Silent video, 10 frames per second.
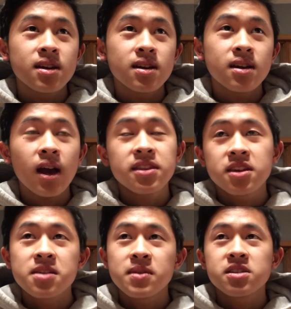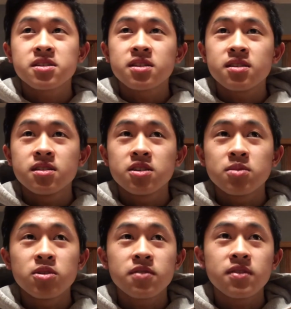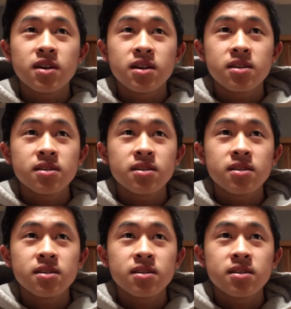I think it makes it a little more fun,